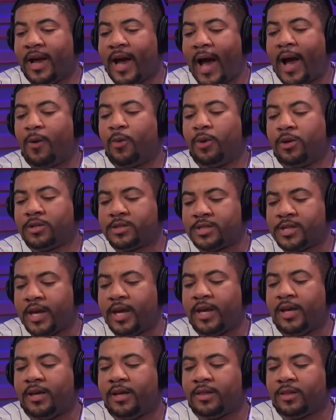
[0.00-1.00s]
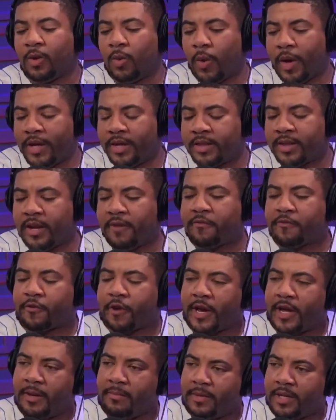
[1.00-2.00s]
I will say the way that they
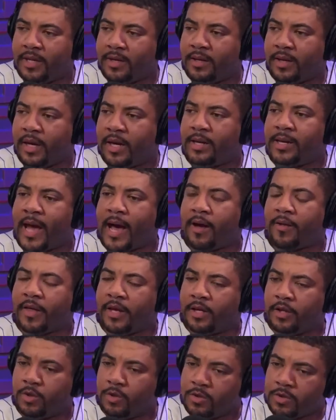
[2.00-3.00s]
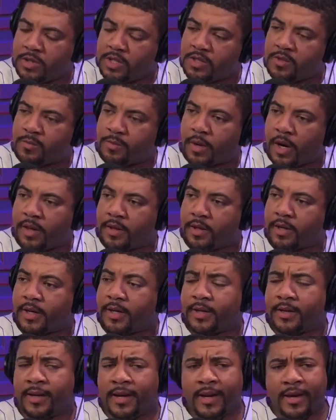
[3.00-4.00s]
framed it and how they used his brother
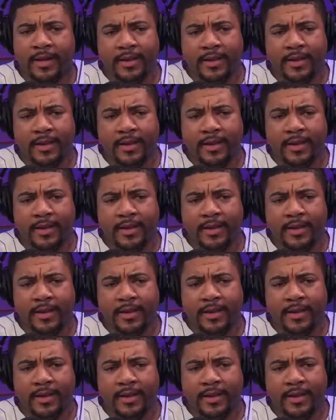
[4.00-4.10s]
and